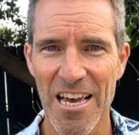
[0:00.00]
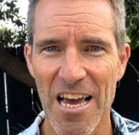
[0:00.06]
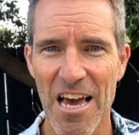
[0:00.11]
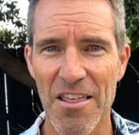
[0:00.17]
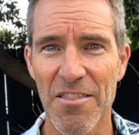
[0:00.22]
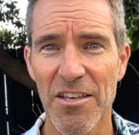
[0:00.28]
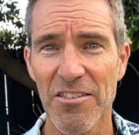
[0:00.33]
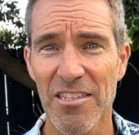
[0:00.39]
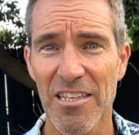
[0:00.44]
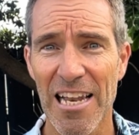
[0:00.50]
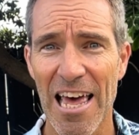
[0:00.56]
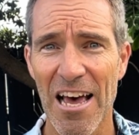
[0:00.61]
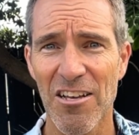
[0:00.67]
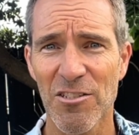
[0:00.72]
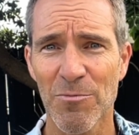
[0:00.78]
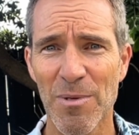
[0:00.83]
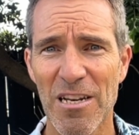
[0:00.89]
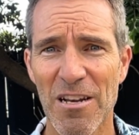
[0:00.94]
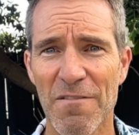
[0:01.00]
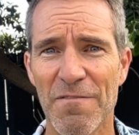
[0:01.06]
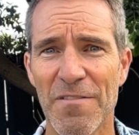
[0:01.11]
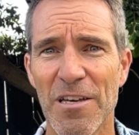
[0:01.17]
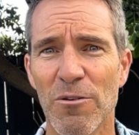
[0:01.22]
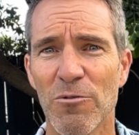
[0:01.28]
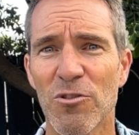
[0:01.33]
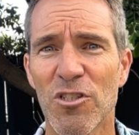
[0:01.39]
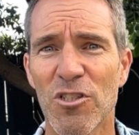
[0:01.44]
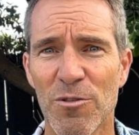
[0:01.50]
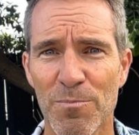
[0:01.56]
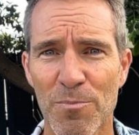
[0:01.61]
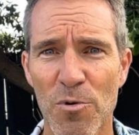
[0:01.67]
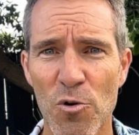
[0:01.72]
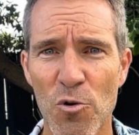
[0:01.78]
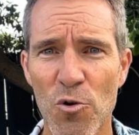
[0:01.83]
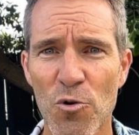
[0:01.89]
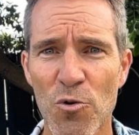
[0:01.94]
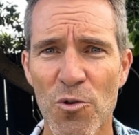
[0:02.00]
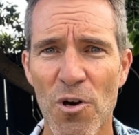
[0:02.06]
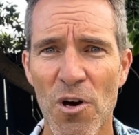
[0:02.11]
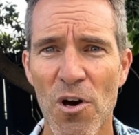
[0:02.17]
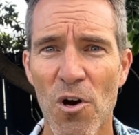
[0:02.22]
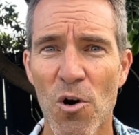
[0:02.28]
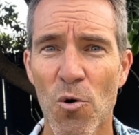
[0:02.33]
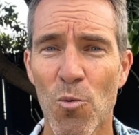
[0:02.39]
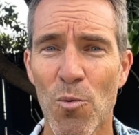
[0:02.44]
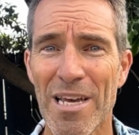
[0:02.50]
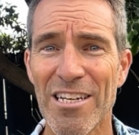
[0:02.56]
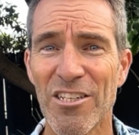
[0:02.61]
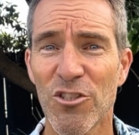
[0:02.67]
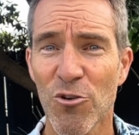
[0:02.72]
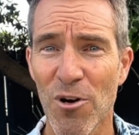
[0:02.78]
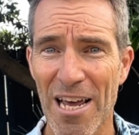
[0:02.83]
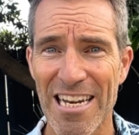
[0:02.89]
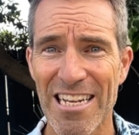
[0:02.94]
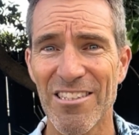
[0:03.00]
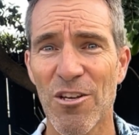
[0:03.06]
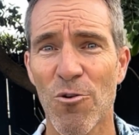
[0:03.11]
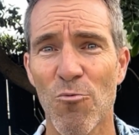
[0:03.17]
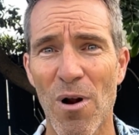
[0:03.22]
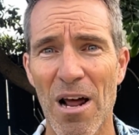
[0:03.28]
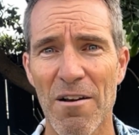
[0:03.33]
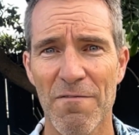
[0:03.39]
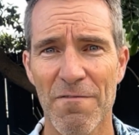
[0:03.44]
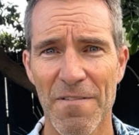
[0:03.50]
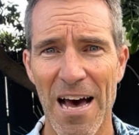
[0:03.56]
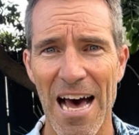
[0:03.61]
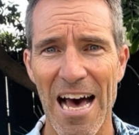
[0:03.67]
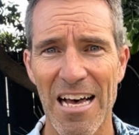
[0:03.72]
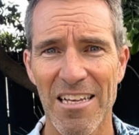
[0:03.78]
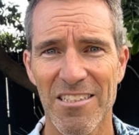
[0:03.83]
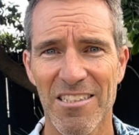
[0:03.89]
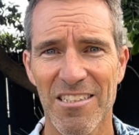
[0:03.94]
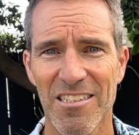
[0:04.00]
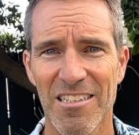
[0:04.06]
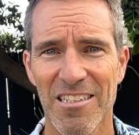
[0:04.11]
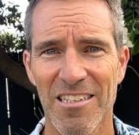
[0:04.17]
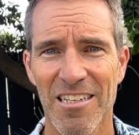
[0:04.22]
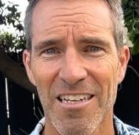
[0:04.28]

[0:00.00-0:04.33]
and this allows me to feel smooth when training to run fast.